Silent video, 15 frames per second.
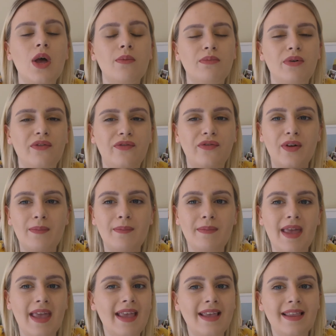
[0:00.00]
but for
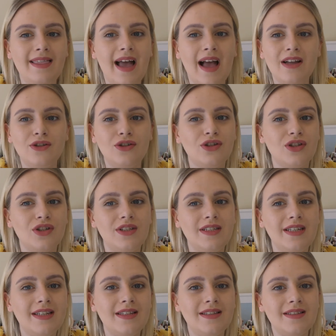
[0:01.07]
me, that just
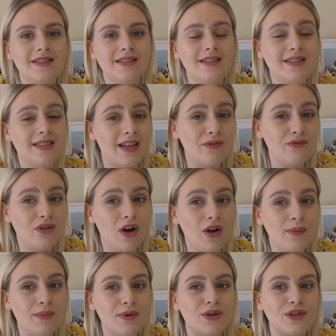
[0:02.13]
didn't sit
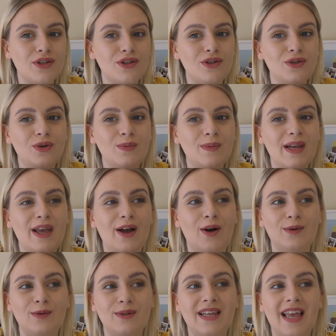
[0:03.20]
right, because normally
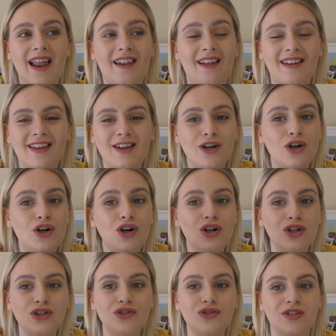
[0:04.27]
I would get like
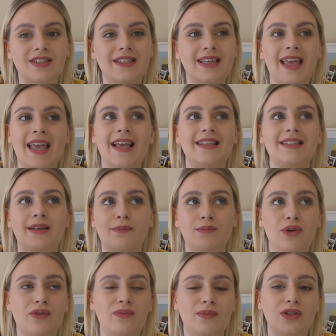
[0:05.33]
hundreds of kicks and
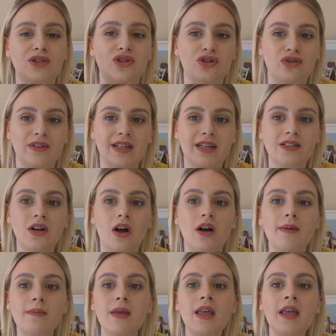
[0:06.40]
movements during that
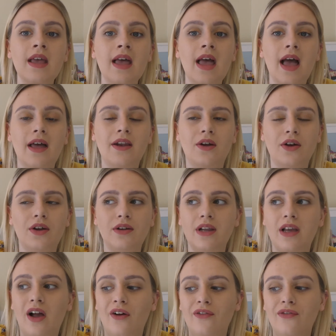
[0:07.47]
time, and I only
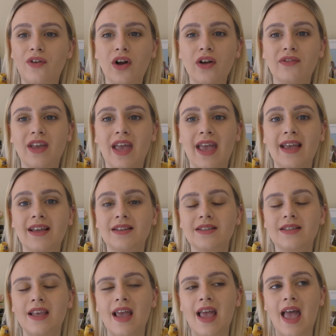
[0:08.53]
got 5
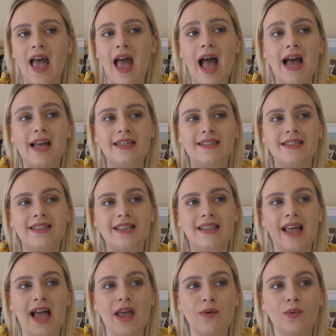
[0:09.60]
kicks, and
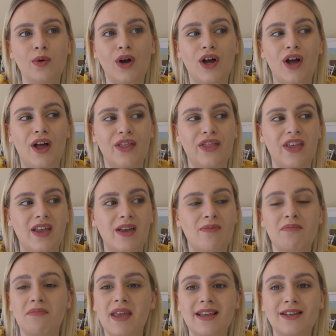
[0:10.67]
they were, I think,
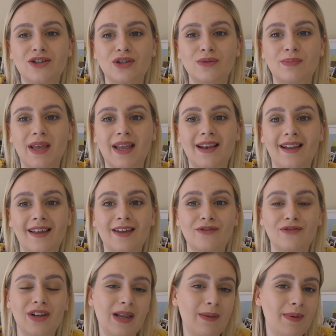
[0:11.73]
me just being like
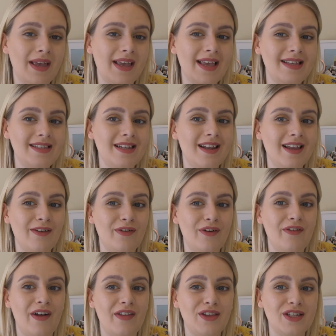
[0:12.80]
really picky. So like if I
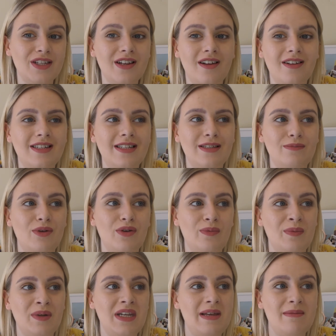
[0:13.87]
felt the slightest
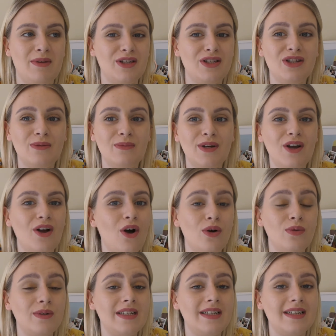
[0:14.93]
movement in my stomach, I
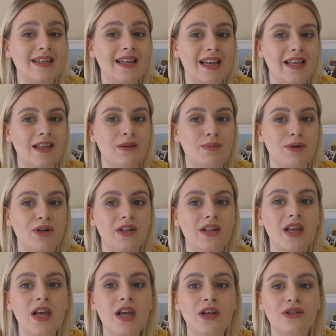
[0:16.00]
would click the button.
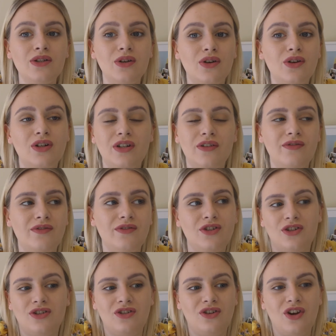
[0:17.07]
So it could have
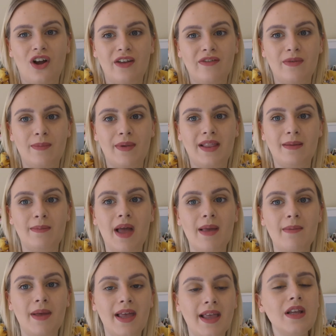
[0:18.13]
just not even been the
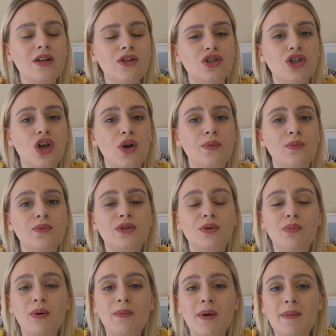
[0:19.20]
baby. So to
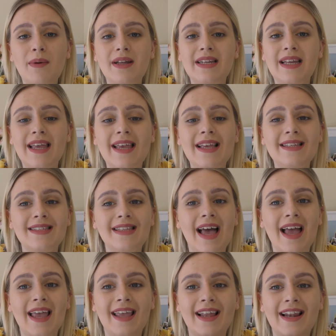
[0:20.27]
put my mind at ease,
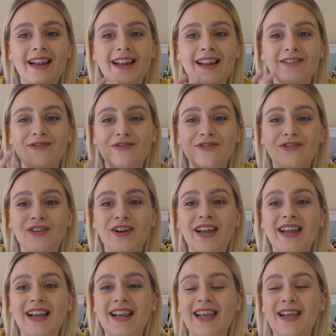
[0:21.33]
they
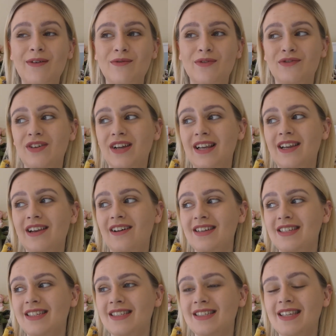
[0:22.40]
really were really
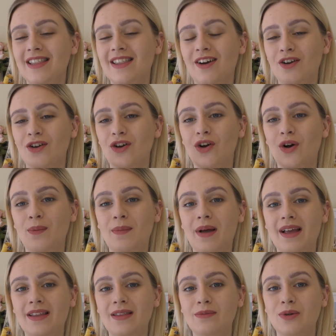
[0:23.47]
nice and said that I could come
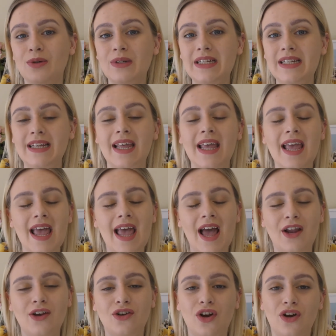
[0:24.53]
back in the morning
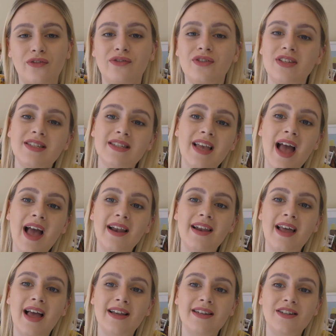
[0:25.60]
and go for a
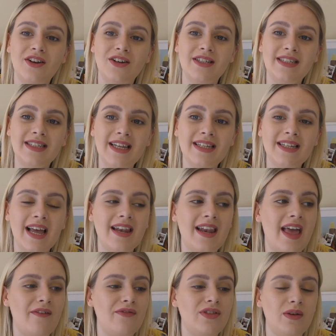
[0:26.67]
scan, and I did,
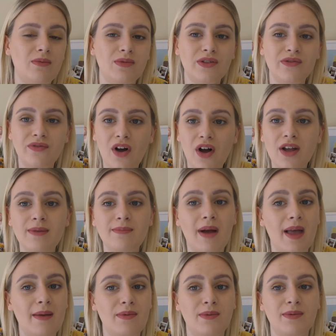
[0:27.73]
and everything was fine.
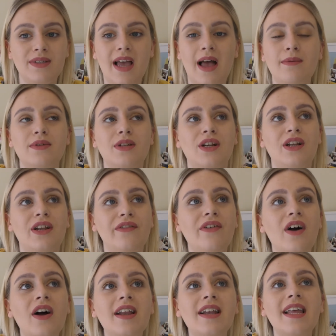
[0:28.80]
Baby was absolutely
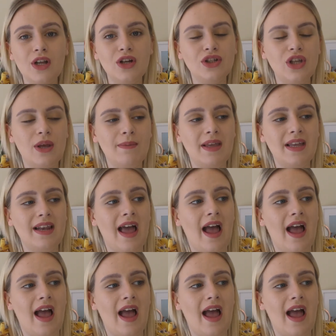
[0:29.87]
fine. So me and